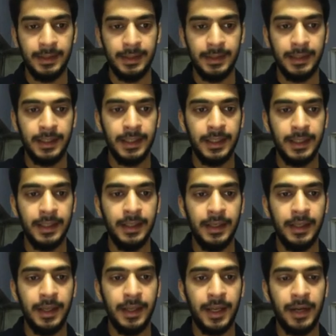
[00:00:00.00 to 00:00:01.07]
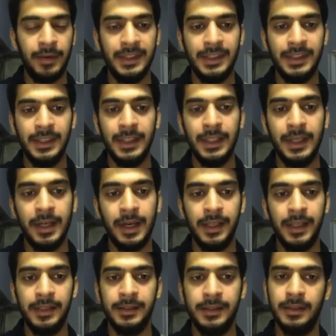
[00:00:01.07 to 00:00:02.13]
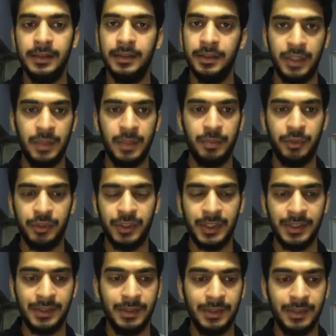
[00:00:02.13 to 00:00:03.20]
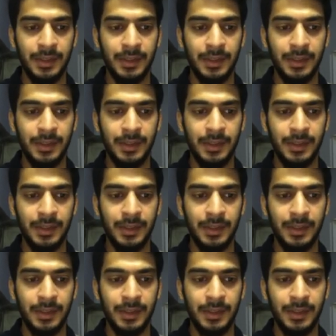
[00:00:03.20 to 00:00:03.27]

Then, ere, sie heißt, the same process.